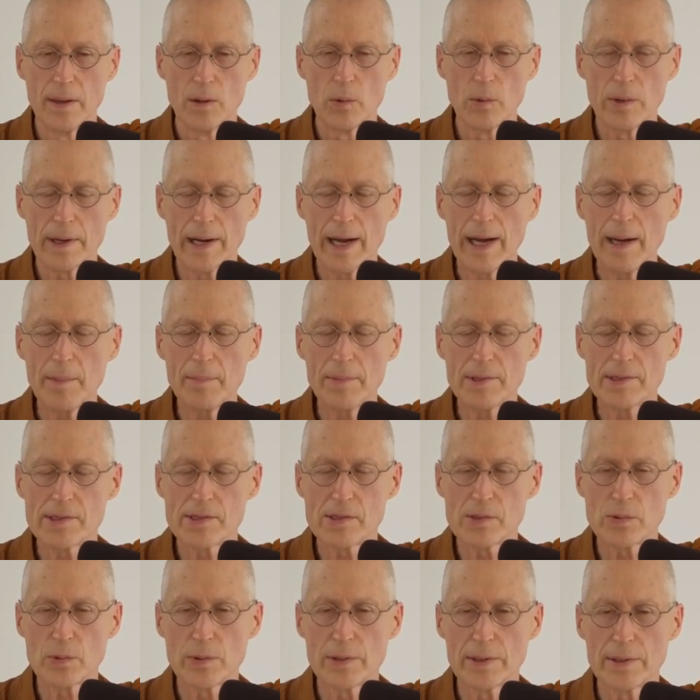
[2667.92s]
what
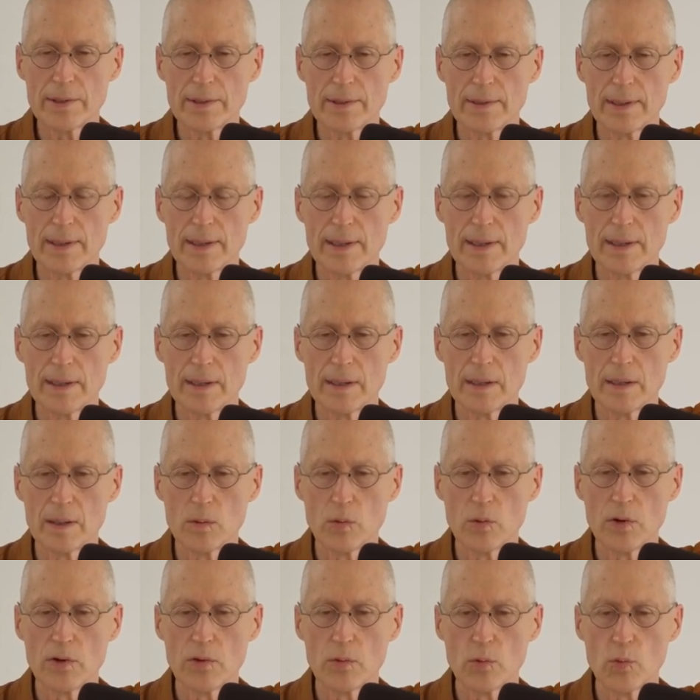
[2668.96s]
happens with, uh,
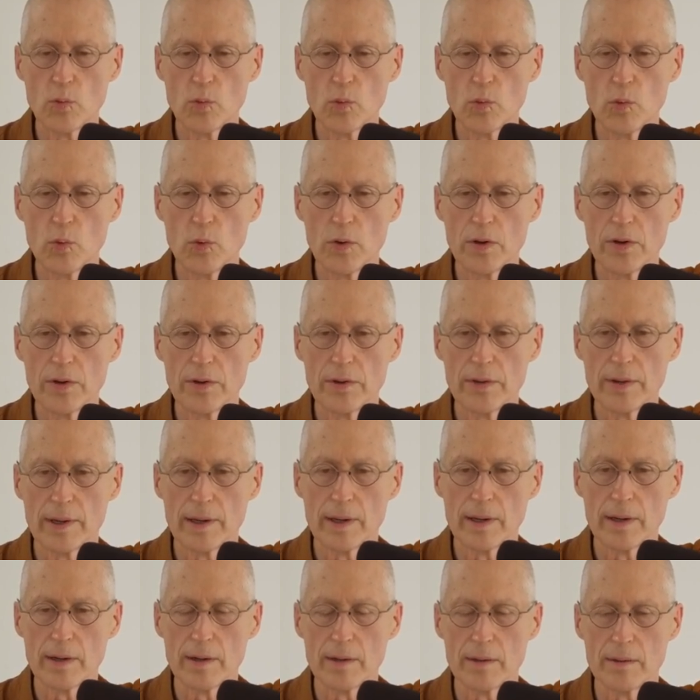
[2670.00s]
with, with
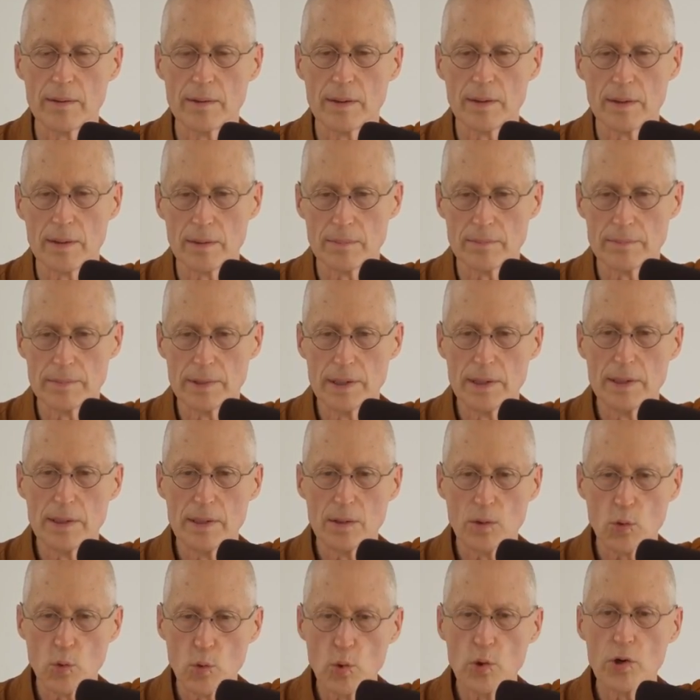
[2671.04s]
uh, um,
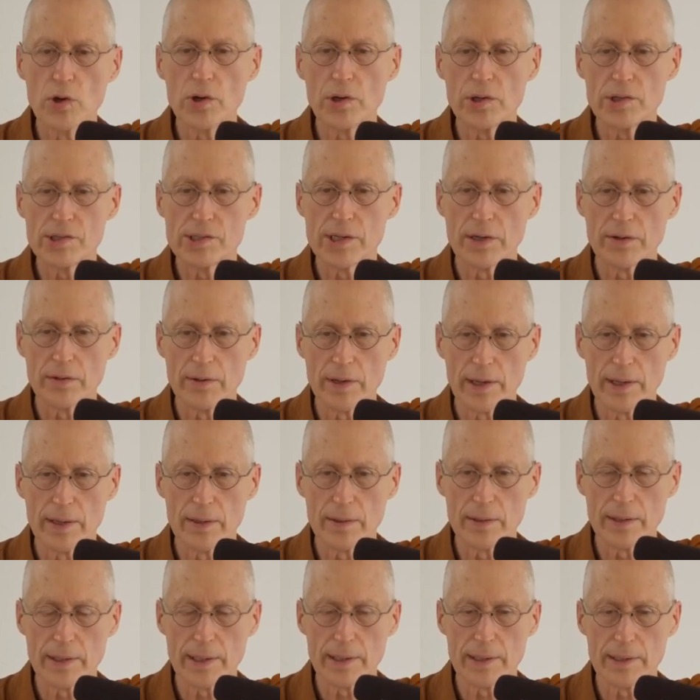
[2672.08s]
words and,
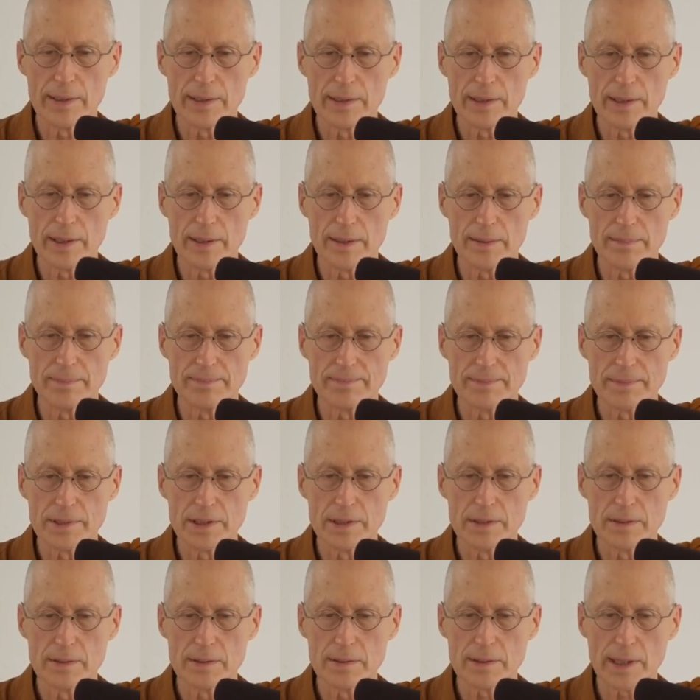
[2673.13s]
and, and um,
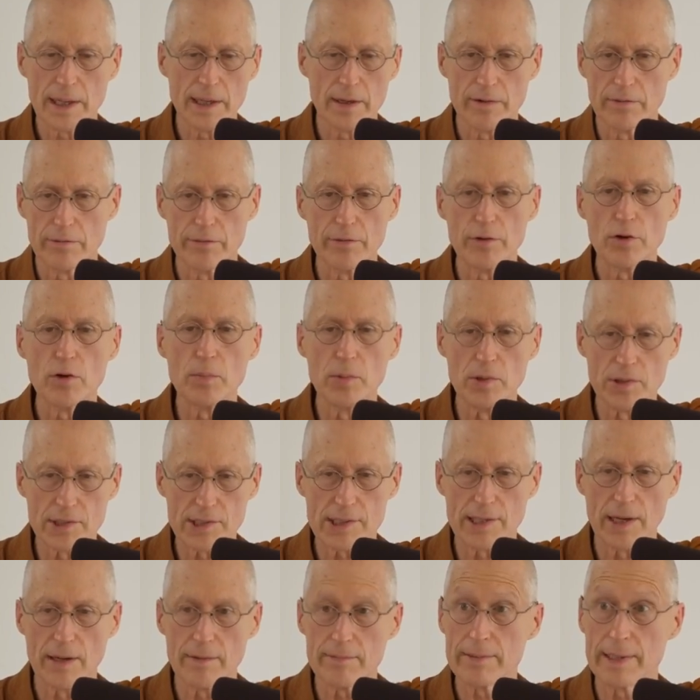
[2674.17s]
kind of verbal
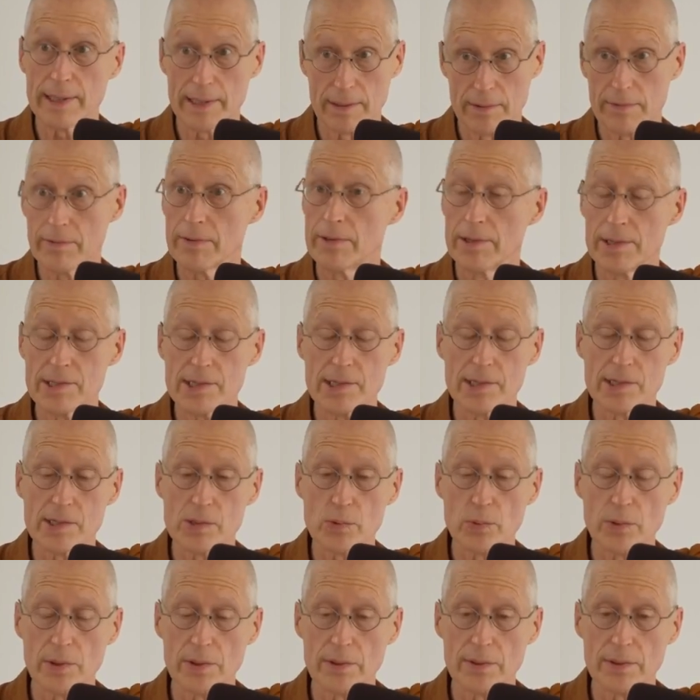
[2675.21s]
stuff, like for instance
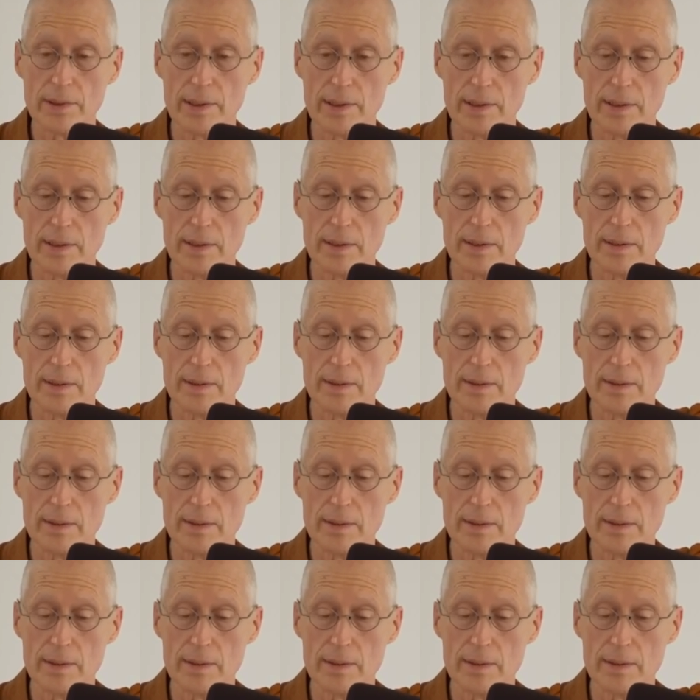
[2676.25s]
with uh,